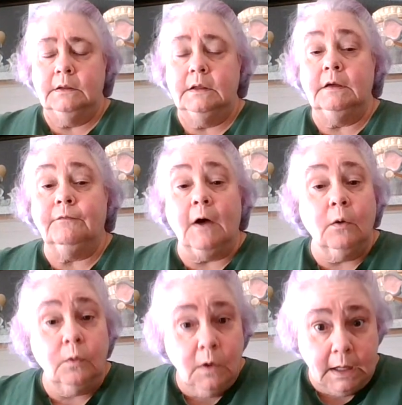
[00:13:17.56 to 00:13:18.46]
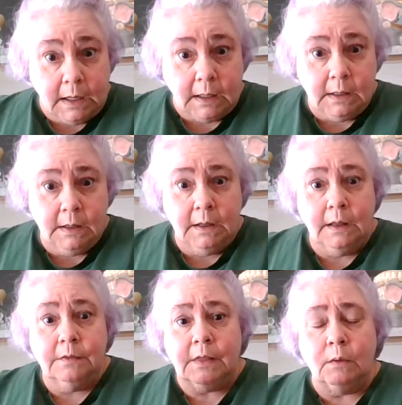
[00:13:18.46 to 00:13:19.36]
If only
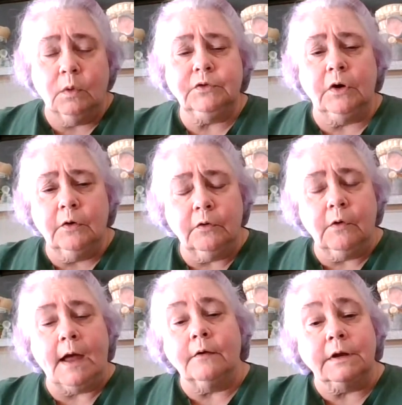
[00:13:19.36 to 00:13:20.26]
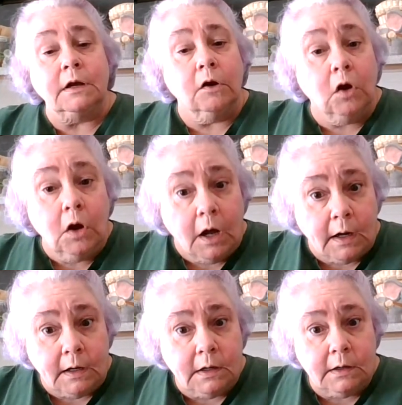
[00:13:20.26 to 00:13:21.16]
they will turn around and
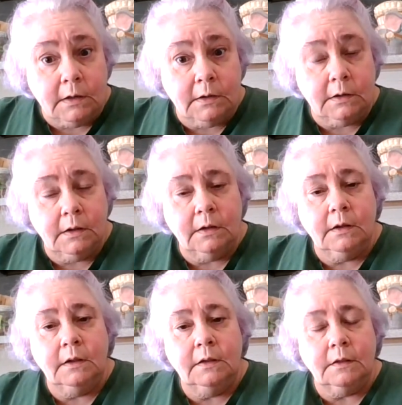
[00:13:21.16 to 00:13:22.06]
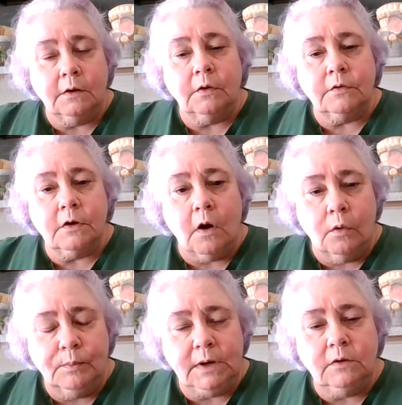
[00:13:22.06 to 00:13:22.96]
look. There is an
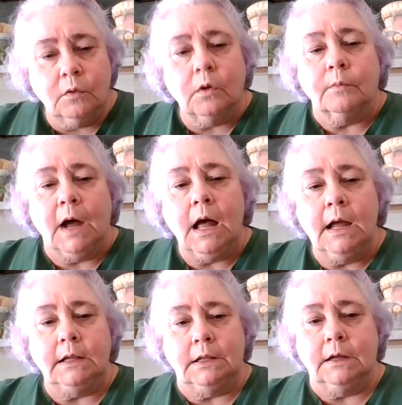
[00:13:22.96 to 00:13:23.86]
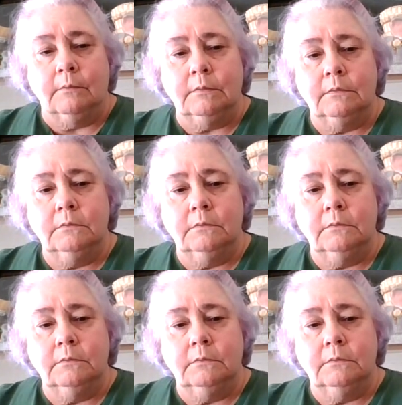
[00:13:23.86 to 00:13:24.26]
open door behind them